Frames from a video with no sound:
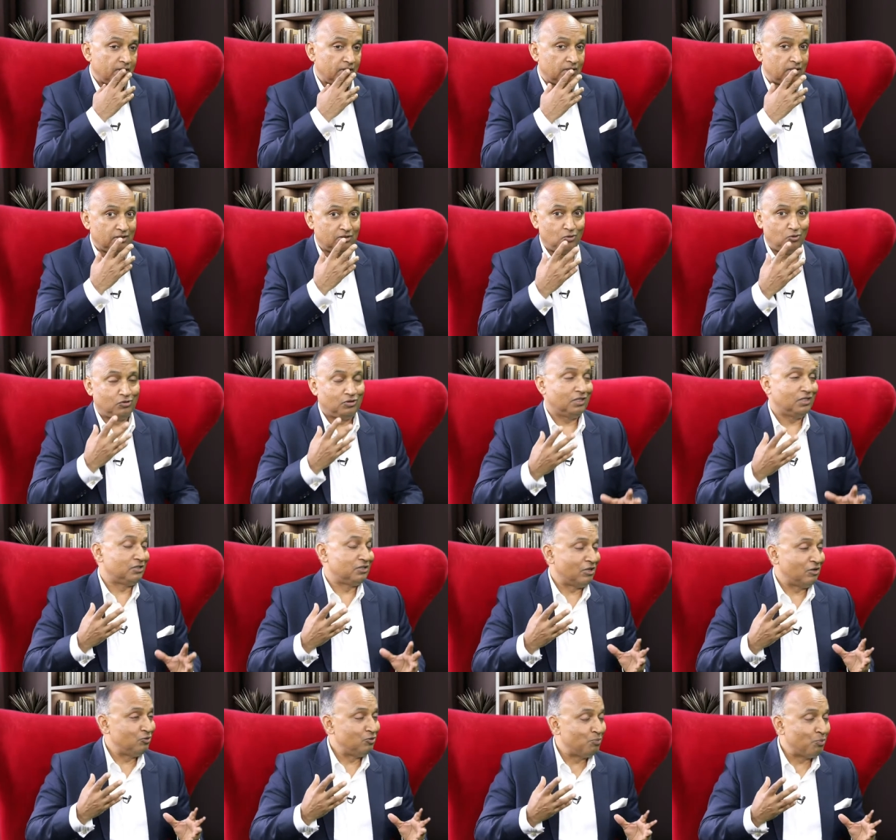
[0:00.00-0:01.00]
this looks like
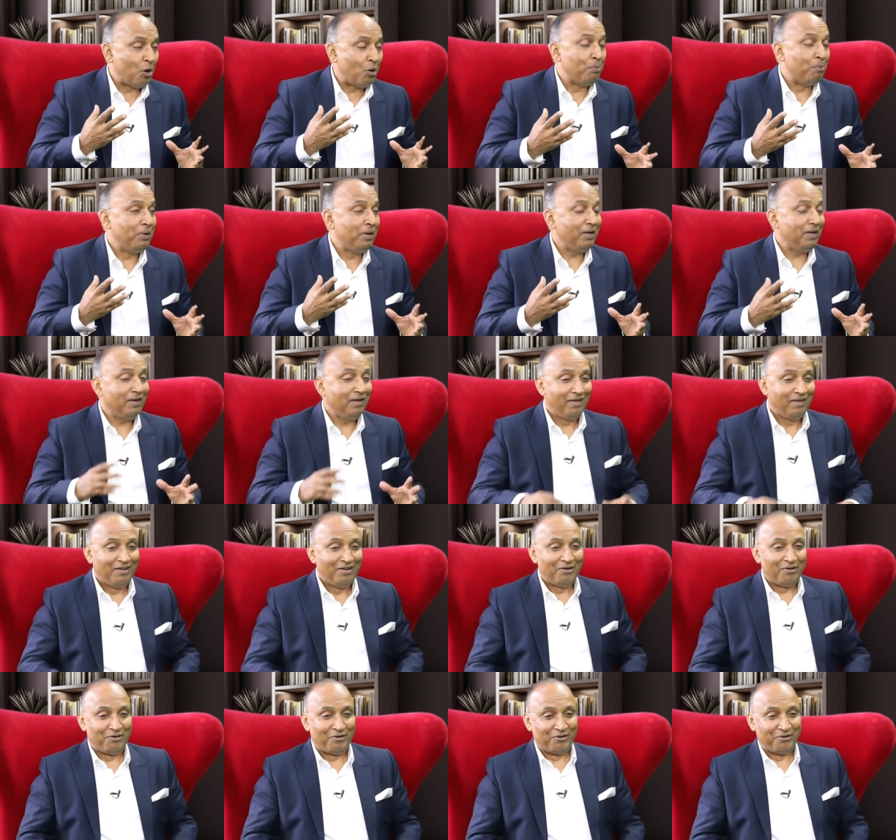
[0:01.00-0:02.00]
South Bombay
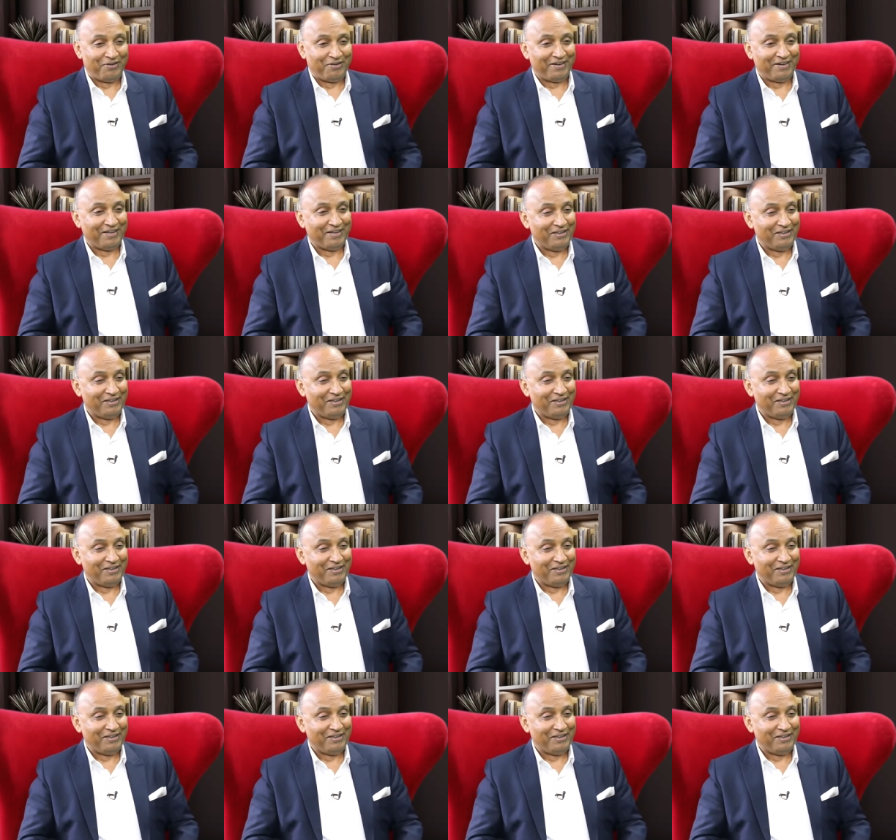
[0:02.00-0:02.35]
or